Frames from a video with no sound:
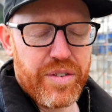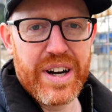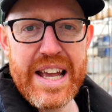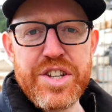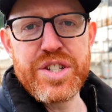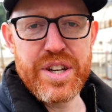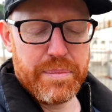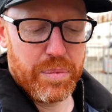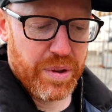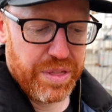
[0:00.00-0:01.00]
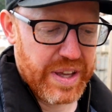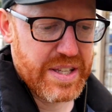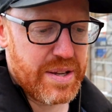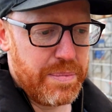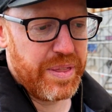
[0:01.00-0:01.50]
a relationship with
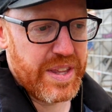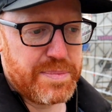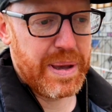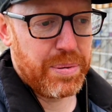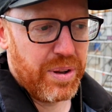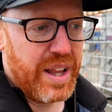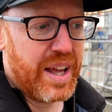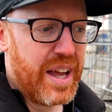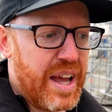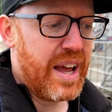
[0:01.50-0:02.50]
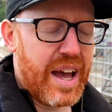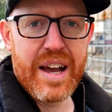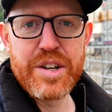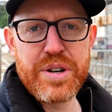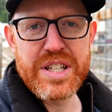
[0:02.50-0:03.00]
these people,
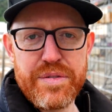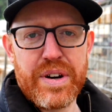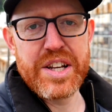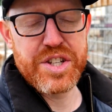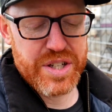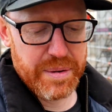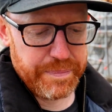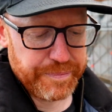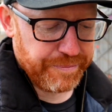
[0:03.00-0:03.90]
a trusted relationship